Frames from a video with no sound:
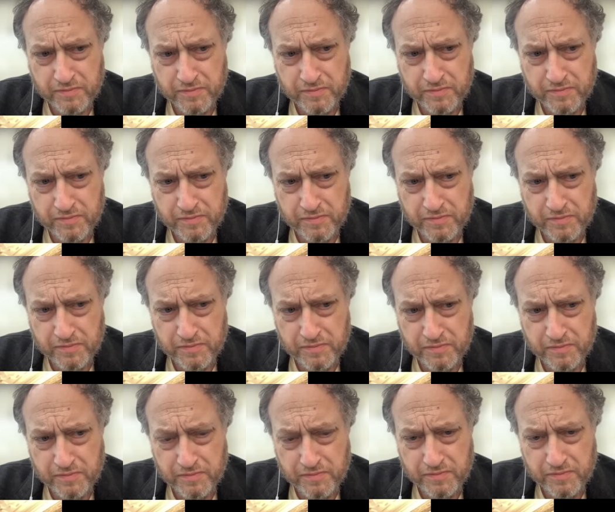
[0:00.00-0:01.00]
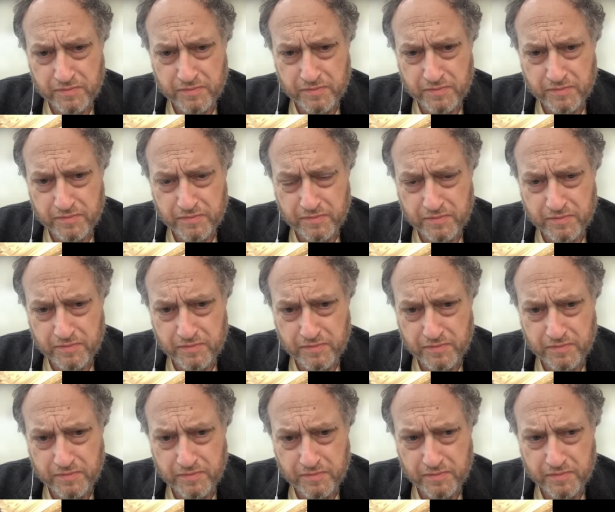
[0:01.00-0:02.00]

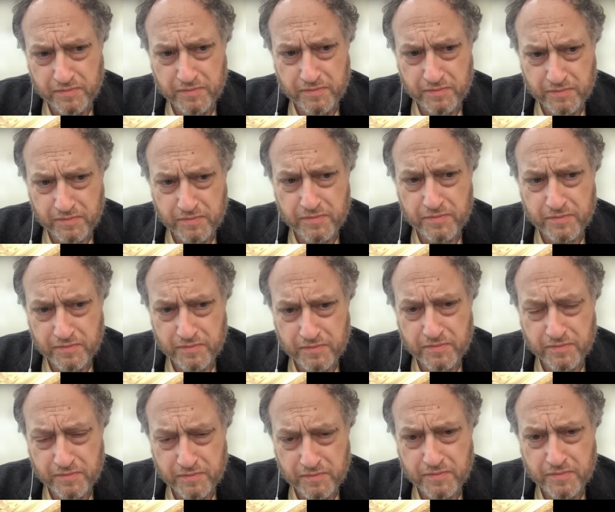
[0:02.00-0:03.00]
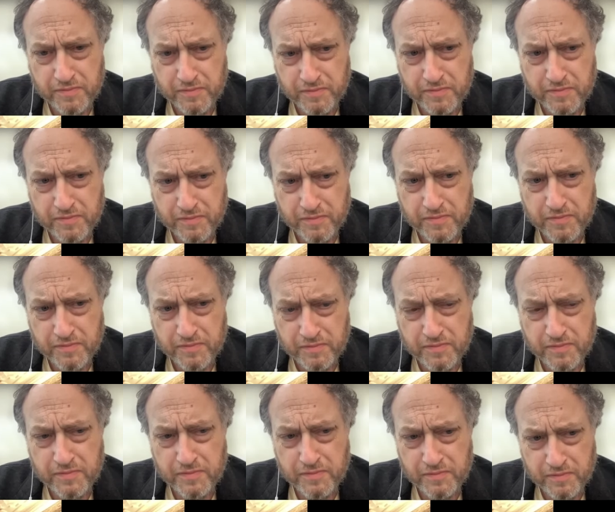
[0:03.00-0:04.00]

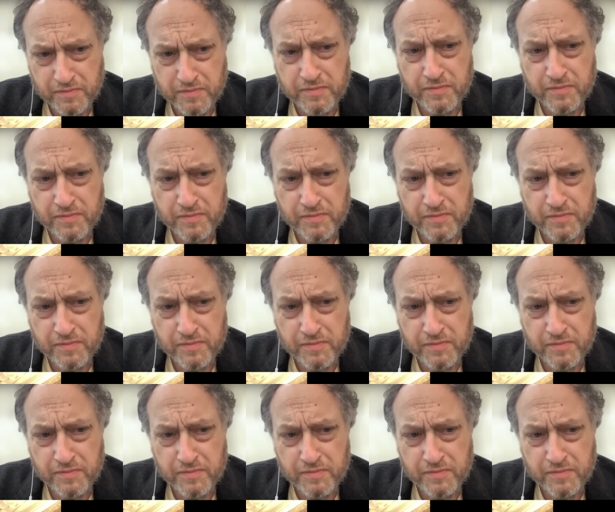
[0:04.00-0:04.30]
This person isn't speaking.